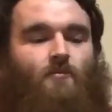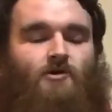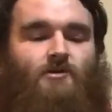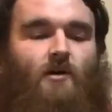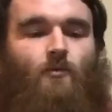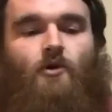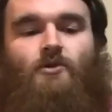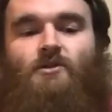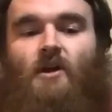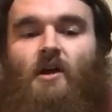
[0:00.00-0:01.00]
much that
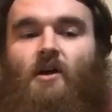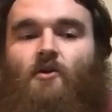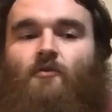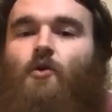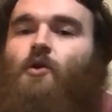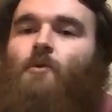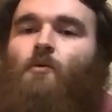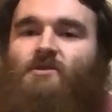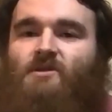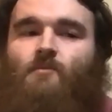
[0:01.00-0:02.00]
was. Folk are
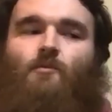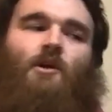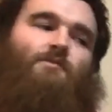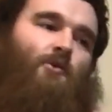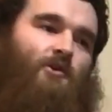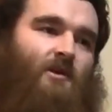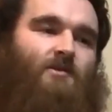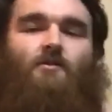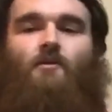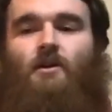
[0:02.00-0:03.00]
probably seeing, well, this boy's
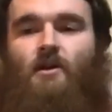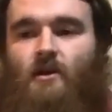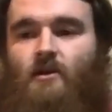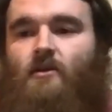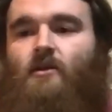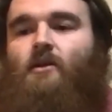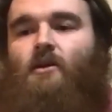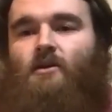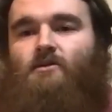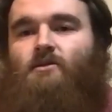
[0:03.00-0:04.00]
actually quite keen.
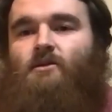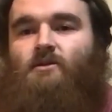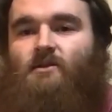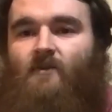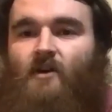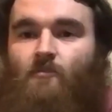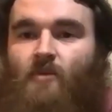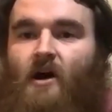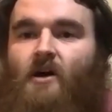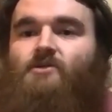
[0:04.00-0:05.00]
He's given it a
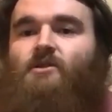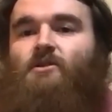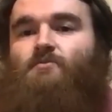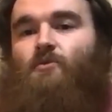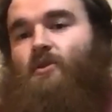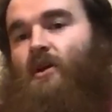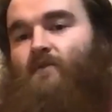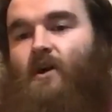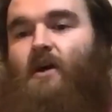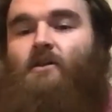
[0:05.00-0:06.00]
bash and he's putting the
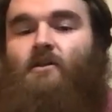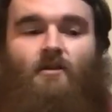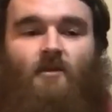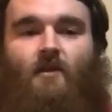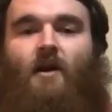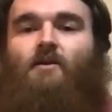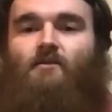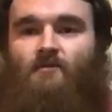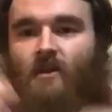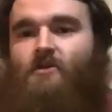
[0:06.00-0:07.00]
effort in, and that
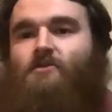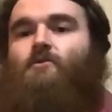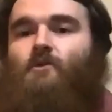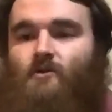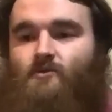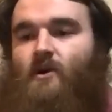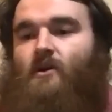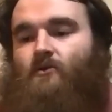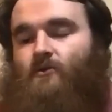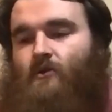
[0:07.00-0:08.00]
gets out there as
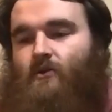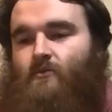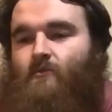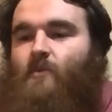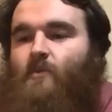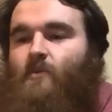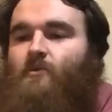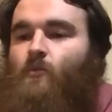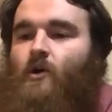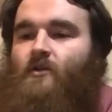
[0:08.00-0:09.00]
well. So it's maybe
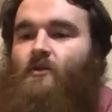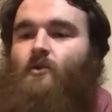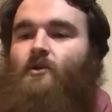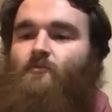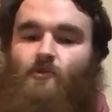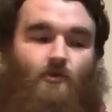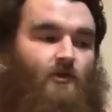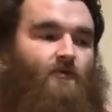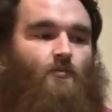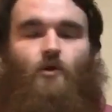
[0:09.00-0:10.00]
even worth it, not even purely
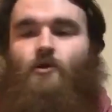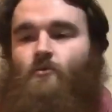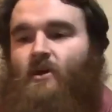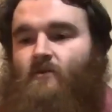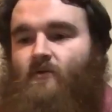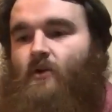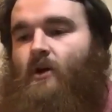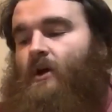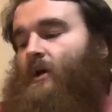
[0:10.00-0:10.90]
from what you're paying for.